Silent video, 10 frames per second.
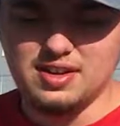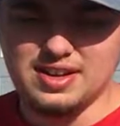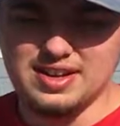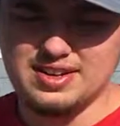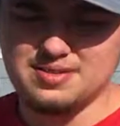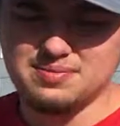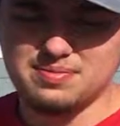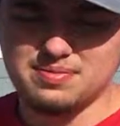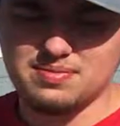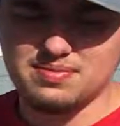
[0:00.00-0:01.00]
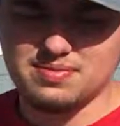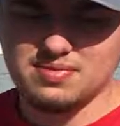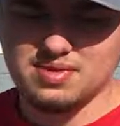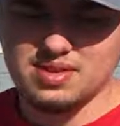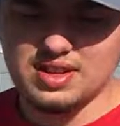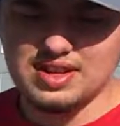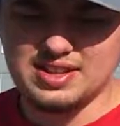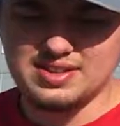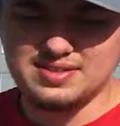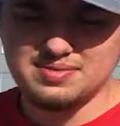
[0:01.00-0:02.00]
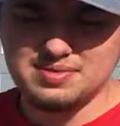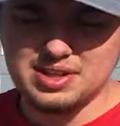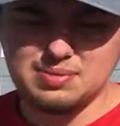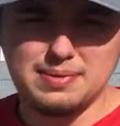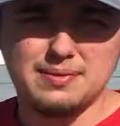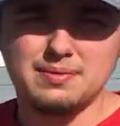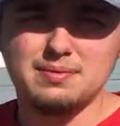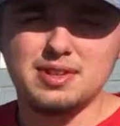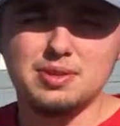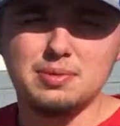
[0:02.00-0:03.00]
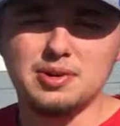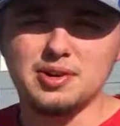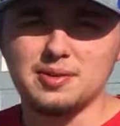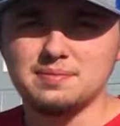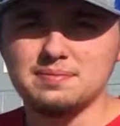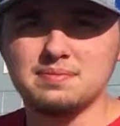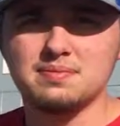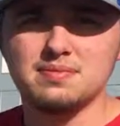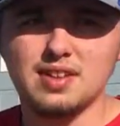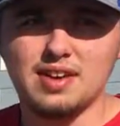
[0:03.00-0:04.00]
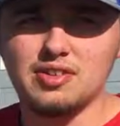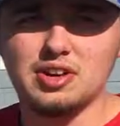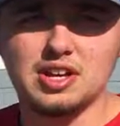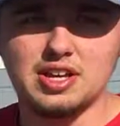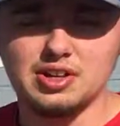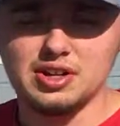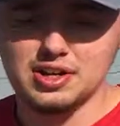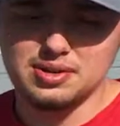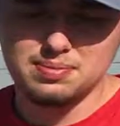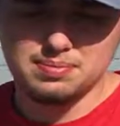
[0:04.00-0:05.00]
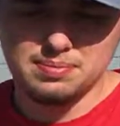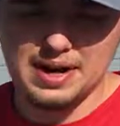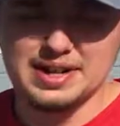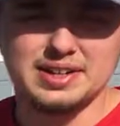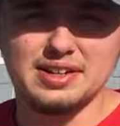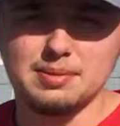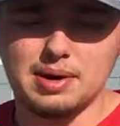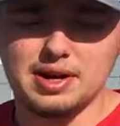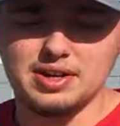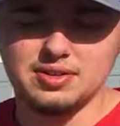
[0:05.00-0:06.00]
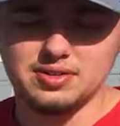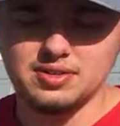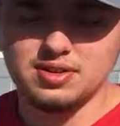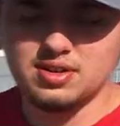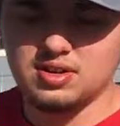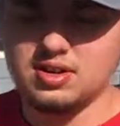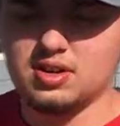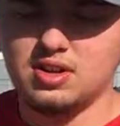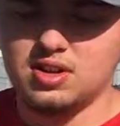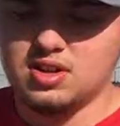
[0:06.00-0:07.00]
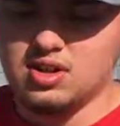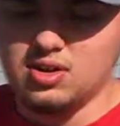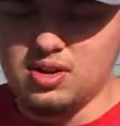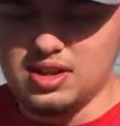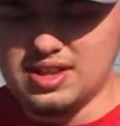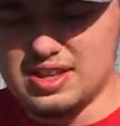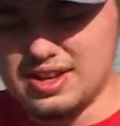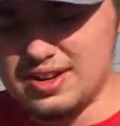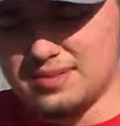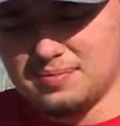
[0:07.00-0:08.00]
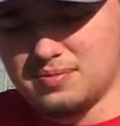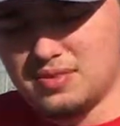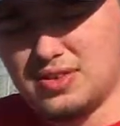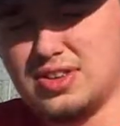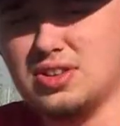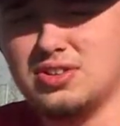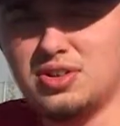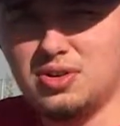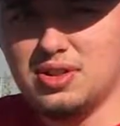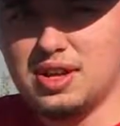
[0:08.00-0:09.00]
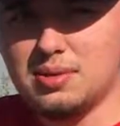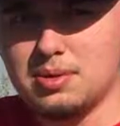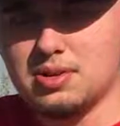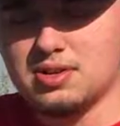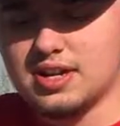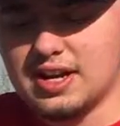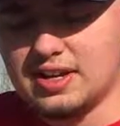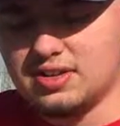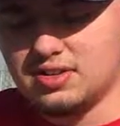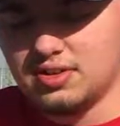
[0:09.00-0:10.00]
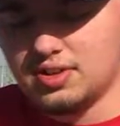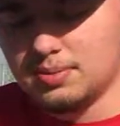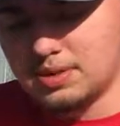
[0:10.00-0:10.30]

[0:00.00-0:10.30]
And like this motor, I've already killed it and it's practically brand new. And then you'll know that your motor dies, your